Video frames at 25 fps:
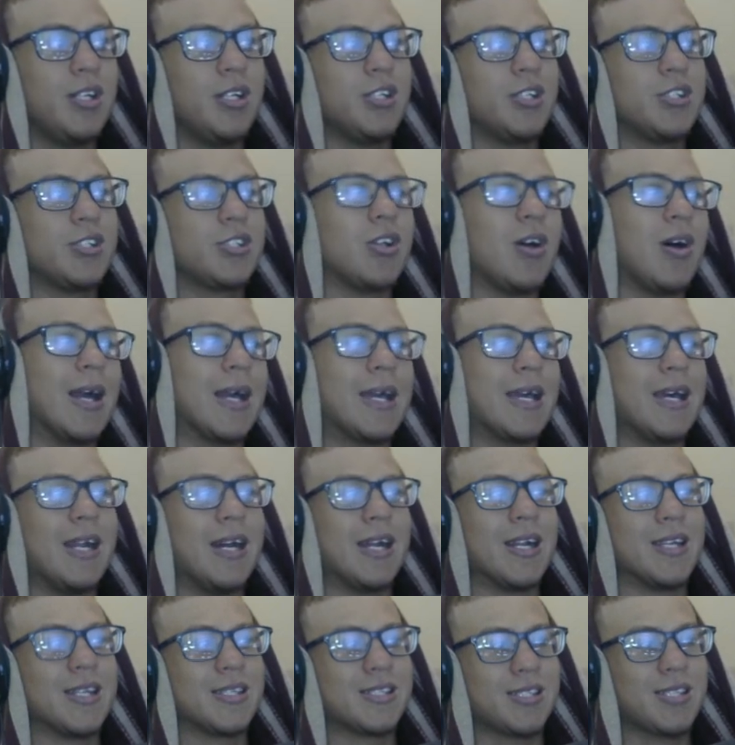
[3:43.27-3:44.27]
So I can
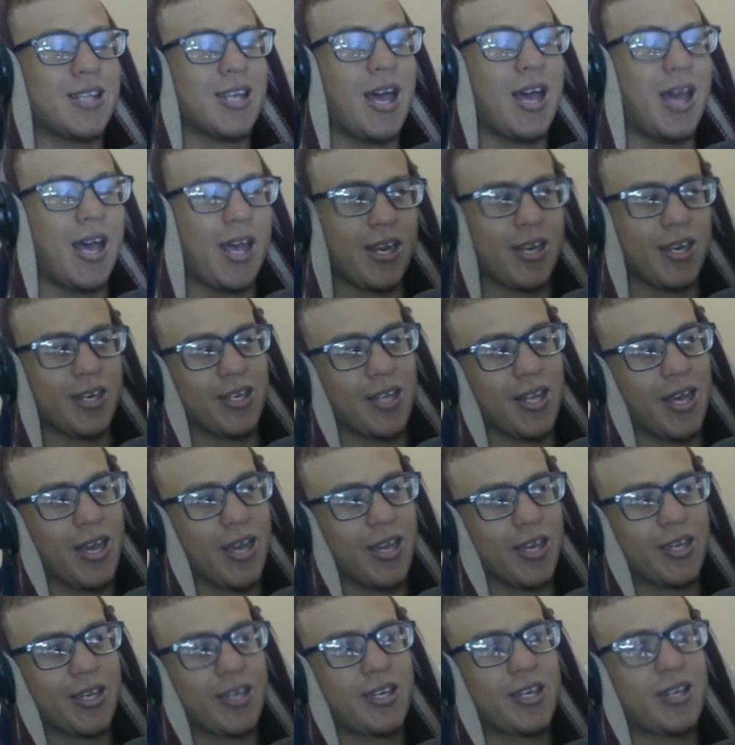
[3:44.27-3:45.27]
understand,
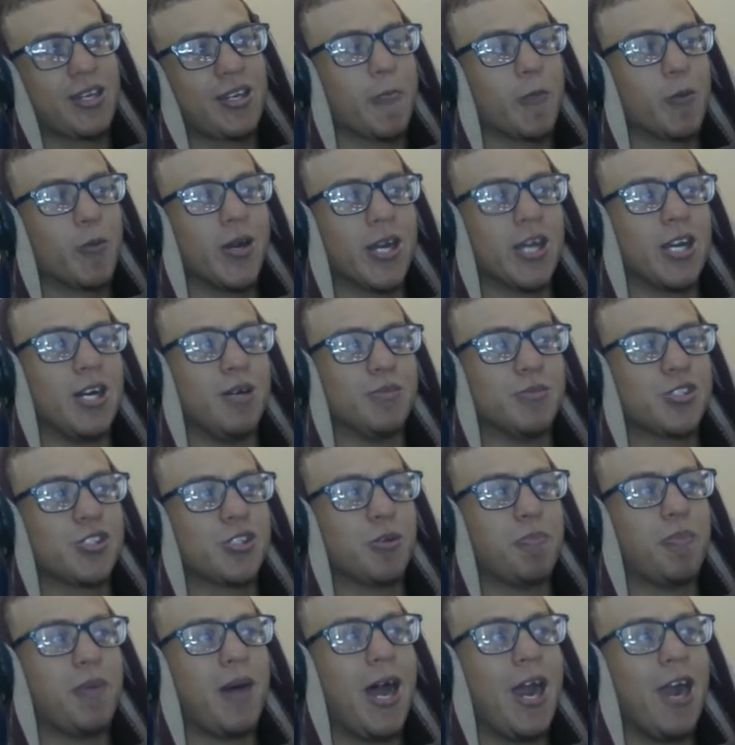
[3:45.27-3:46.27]
like, when it comes to
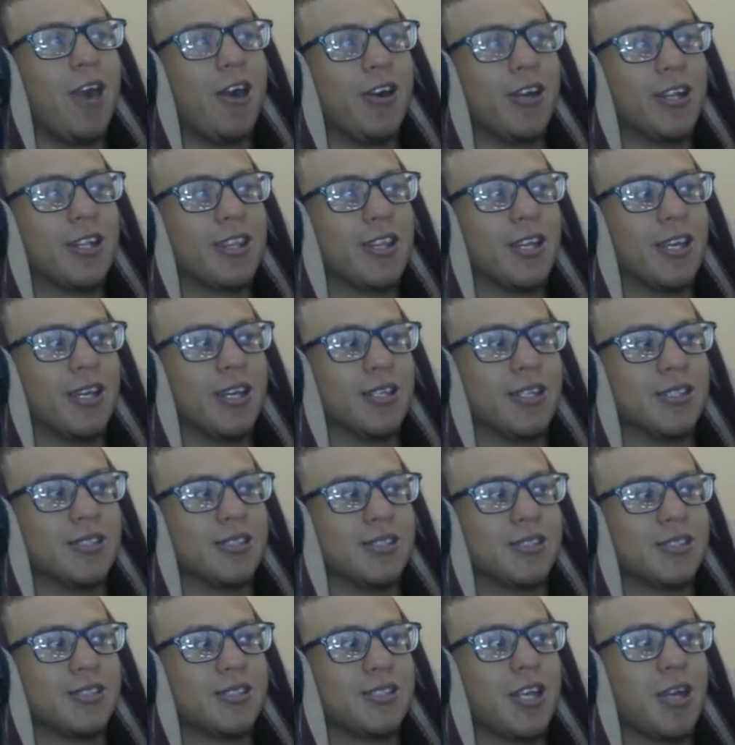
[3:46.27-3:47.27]
pirate
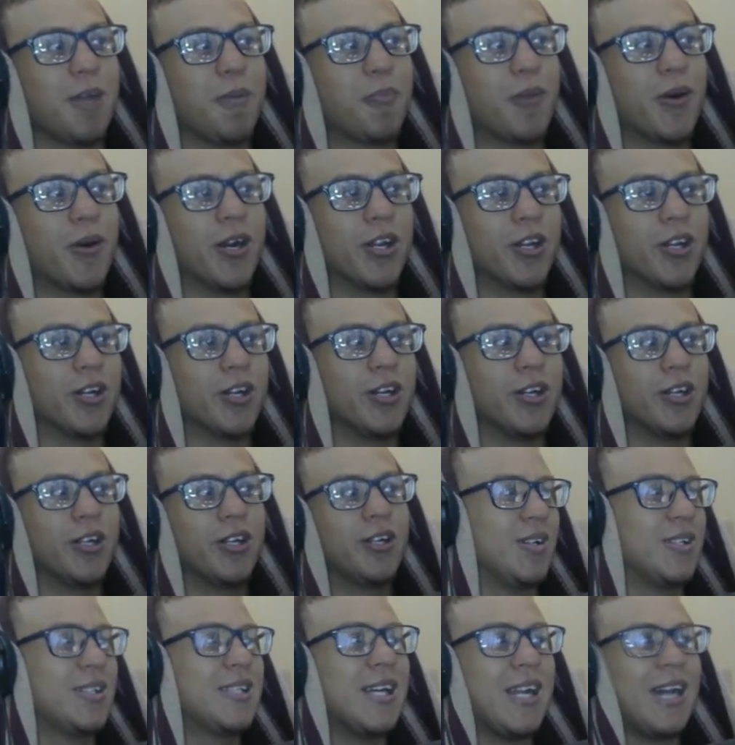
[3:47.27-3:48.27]
things, they're pretty good.
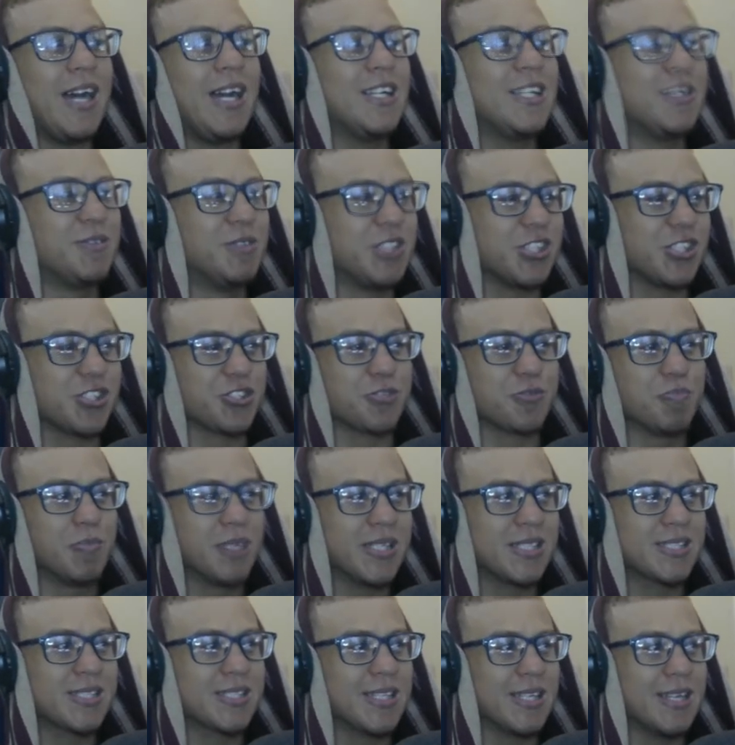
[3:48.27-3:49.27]
Did I just
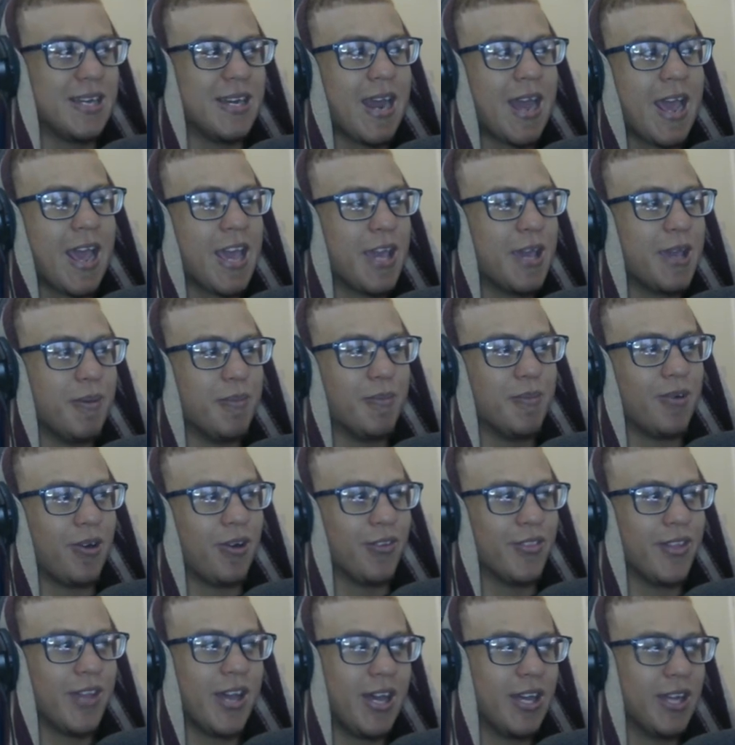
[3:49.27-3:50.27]
miss the name
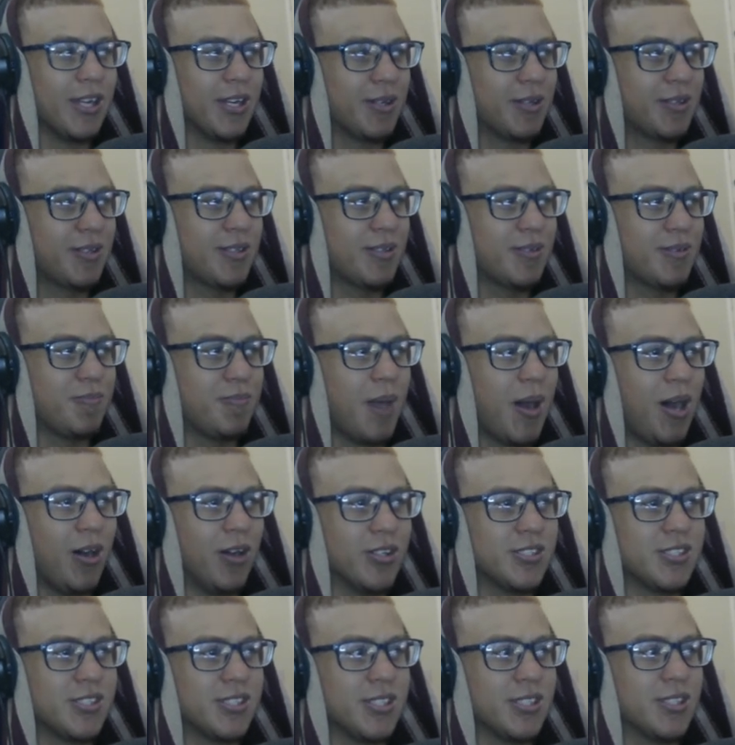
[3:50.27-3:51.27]
on that
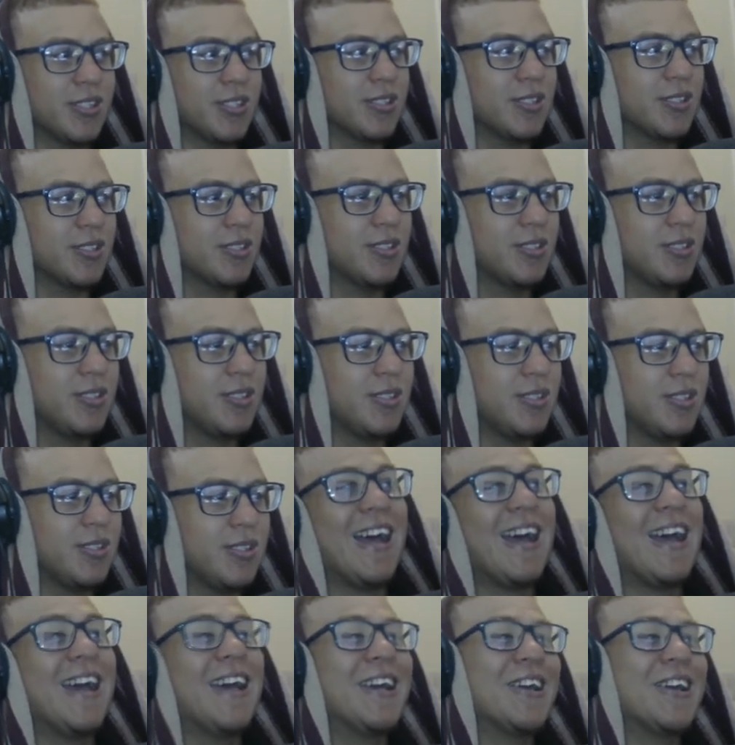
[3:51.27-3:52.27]
bounty?
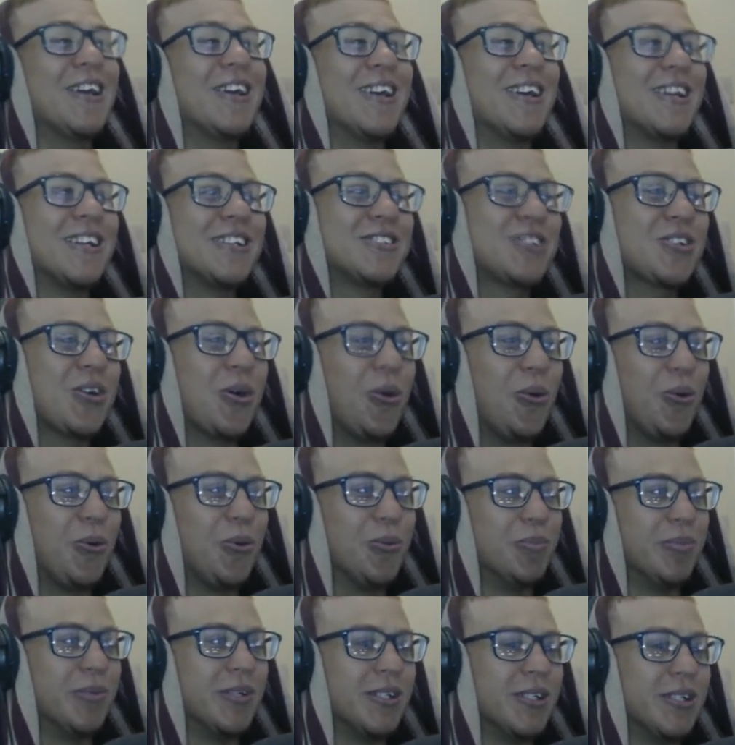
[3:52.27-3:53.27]
Hey, that's
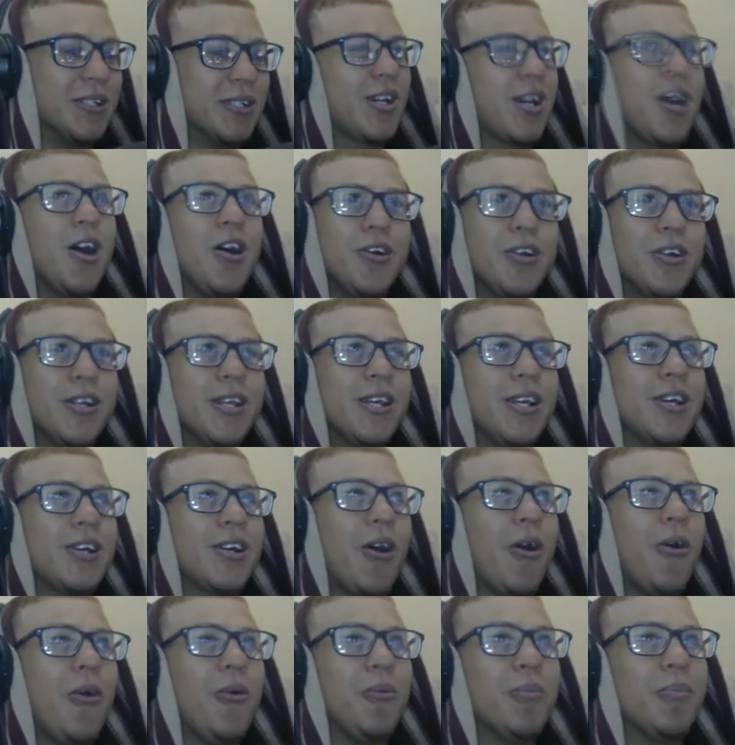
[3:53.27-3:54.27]
Colby. Cody,
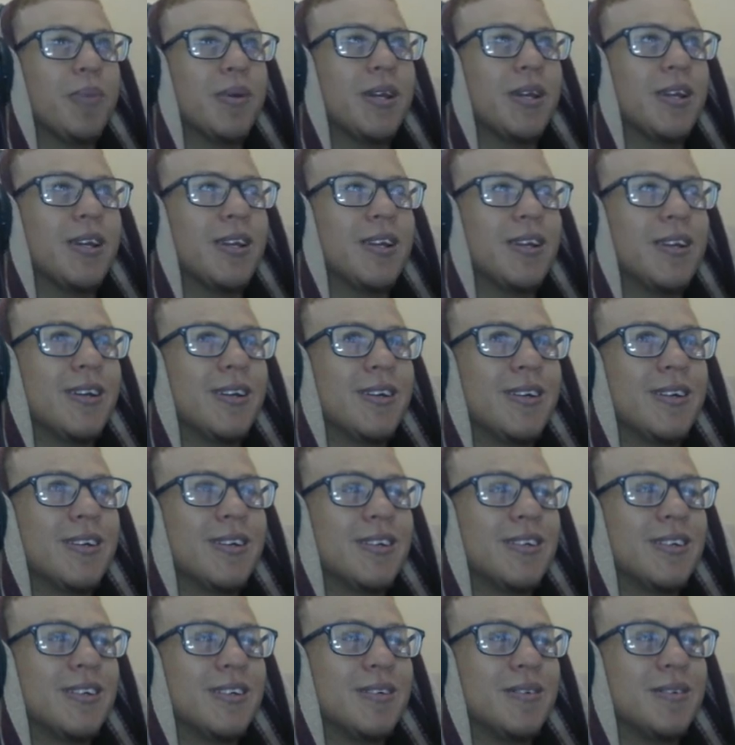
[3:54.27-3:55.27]
Colby,
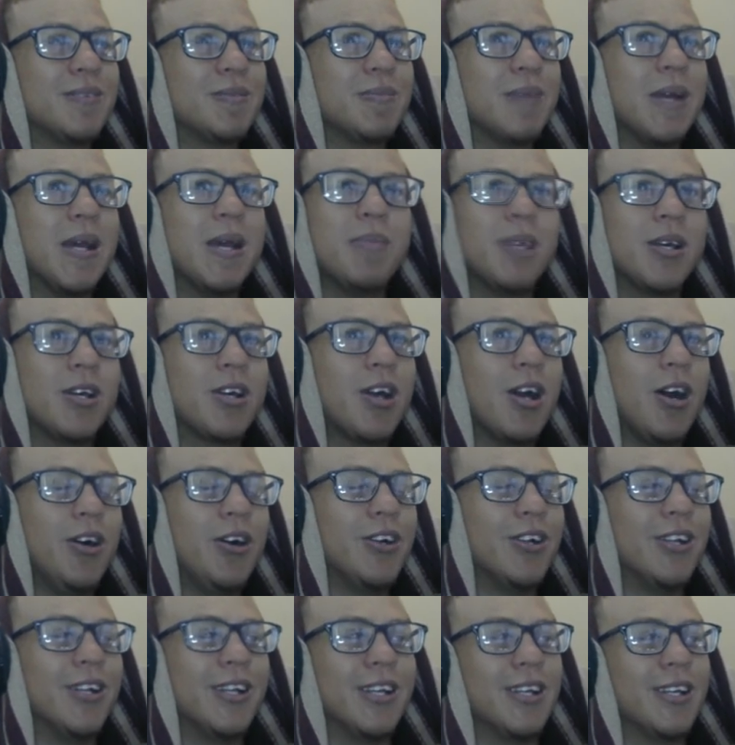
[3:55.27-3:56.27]
baby
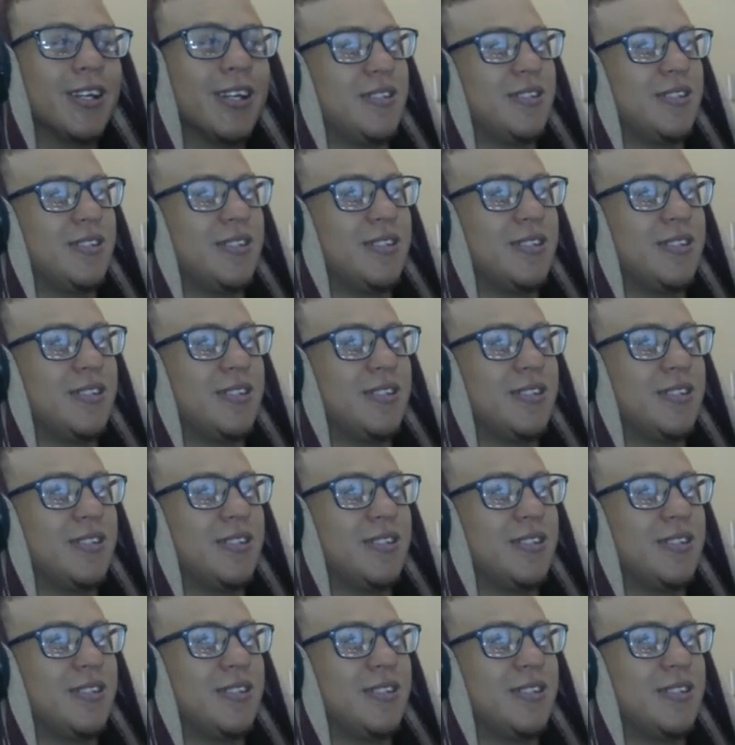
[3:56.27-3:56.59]
Cody.